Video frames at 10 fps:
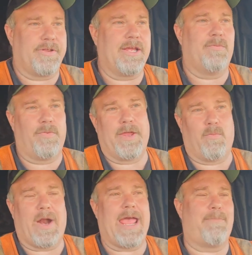
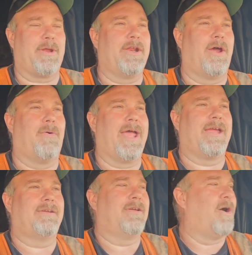than what happened in '08.